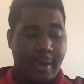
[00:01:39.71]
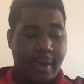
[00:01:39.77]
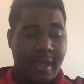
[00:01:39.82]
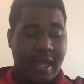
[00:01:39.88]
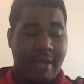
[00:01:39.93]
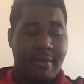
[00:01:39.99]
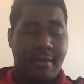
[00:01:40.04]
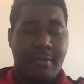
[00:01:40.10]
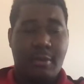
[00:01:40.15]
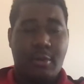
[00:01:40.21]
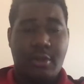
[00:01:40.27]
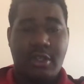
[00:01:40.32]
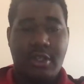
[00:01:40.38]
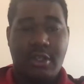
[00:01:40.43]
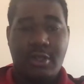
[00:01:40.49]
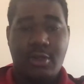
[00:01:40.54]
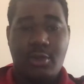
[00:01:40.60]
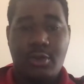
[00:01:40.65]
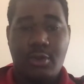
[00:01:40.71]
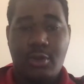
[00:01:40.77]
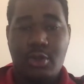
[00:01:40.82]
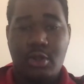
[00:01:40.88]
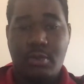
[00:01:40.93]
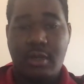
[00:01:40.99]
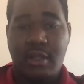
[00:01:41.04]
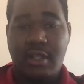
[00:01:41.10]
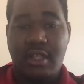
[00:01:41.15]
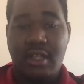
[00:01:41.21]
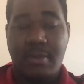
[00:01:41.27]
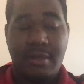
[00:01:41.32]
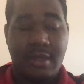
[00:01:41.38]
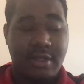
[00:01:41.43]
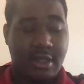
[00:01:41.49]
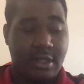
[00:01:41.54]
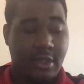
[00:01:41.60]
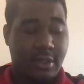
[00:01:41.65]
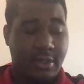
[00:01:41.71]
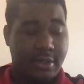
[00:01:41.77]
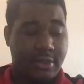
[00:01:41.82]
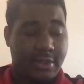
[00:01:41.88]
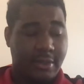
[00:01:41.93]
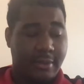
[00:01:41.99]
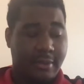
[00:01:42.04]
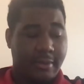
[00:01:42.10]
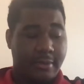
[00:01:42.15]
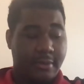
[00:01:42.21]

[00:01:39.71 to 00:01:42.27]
I remember watching this story so many times as a youngster.